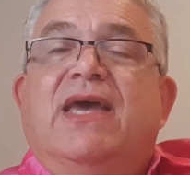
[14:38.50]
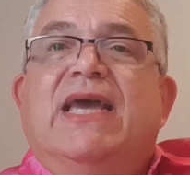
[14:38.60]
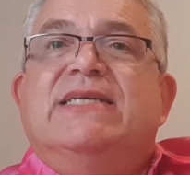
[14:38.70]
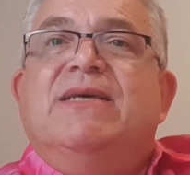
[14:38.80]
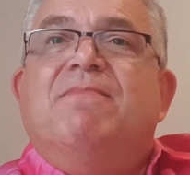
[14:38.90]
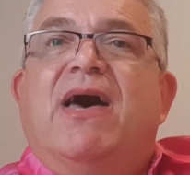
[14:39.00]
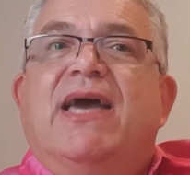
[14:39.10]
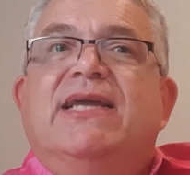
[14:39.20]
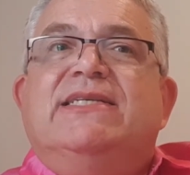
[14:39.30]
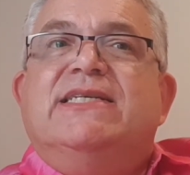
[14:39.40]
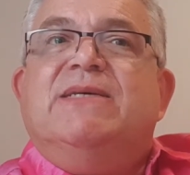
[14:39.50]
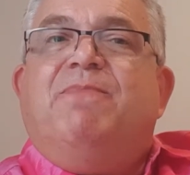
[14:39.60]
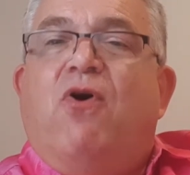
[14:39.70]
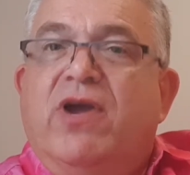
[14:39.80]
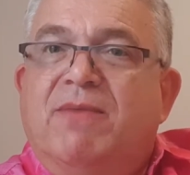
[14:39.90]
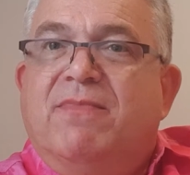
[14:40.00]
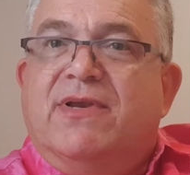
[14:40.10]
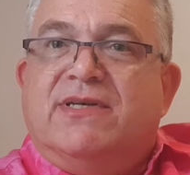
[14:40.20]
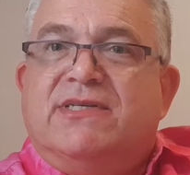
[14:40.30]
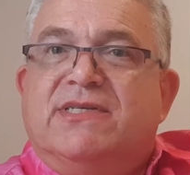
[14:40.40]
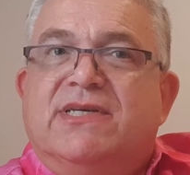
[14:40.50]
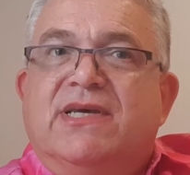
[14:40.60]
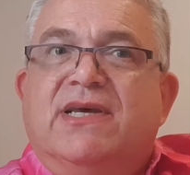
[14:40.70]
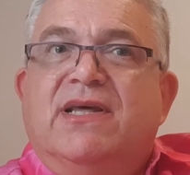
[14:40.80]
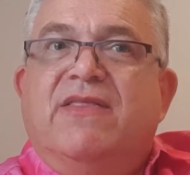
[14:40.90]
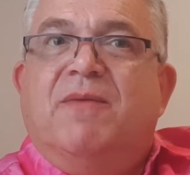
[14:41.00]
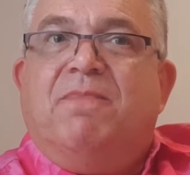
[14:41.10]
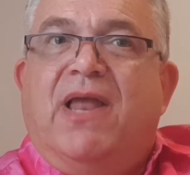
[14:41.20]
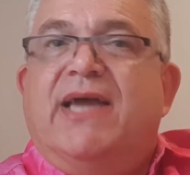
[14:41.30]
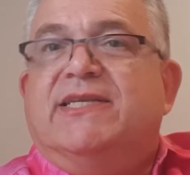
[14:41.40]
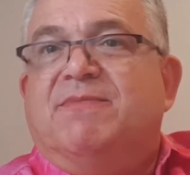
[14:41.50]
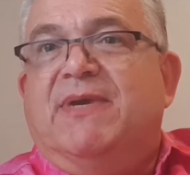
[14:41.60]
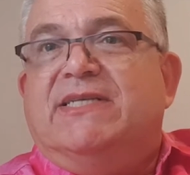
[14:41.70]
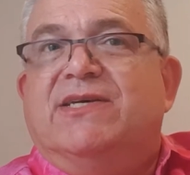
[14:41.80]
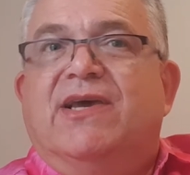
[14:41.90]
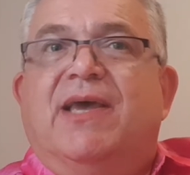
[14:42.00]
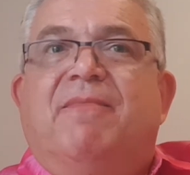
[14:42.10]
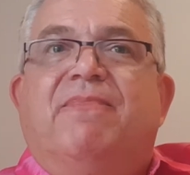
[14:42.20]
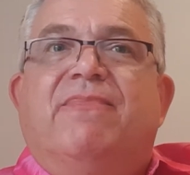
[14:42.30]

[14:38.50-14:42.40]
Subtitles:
Is it my disappointment that blinds me to him?